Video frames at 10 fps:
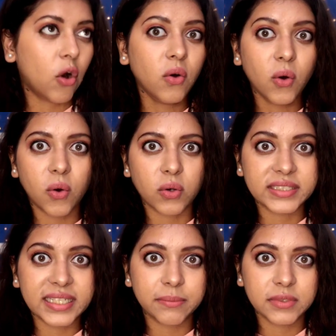Oh,
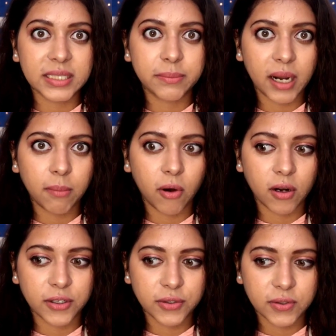zebra
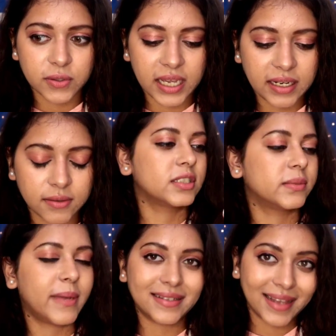ball. Do you know that?
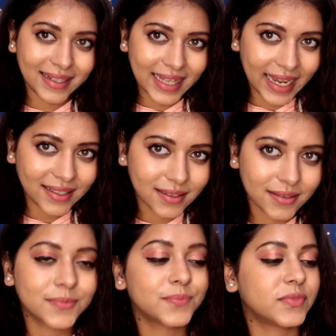Smells like that.
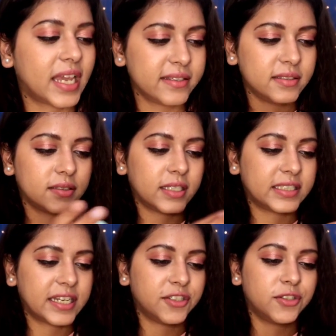Nice,
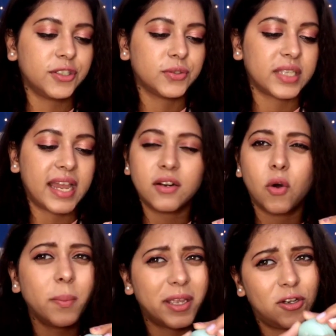excited to use. And
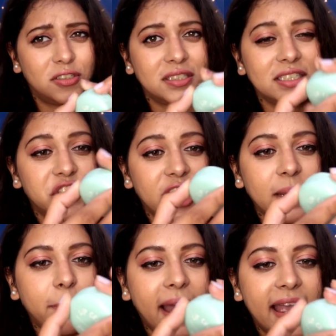oh my gosh, the
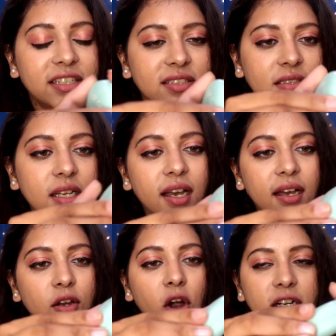shape, I just
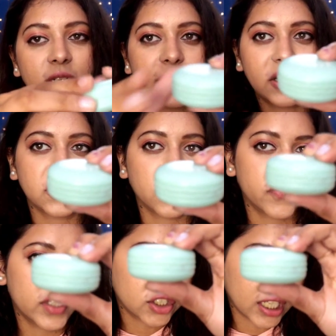got it because of the